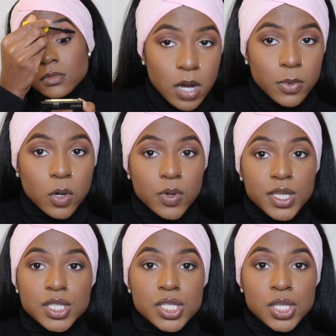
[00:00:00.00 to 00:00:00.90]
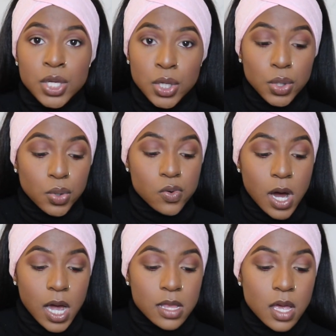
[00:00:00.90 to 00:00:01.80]
I'm going to
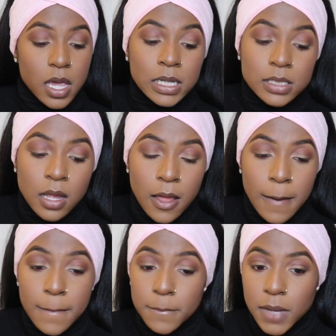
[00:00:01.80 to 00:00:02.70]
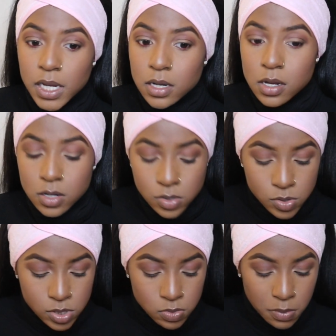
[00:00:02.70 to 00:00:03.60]
highlight my
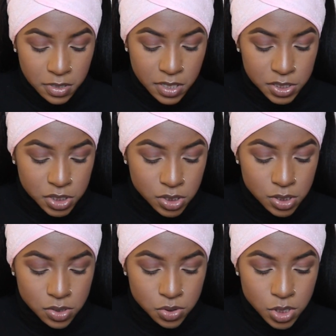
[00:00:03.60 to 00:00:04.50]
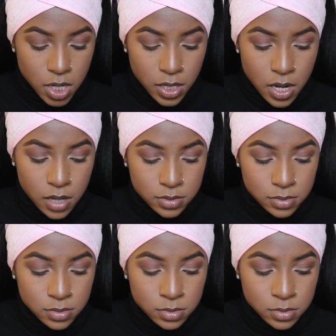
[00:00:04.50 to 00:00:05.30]
nose while my lashes are still drying down.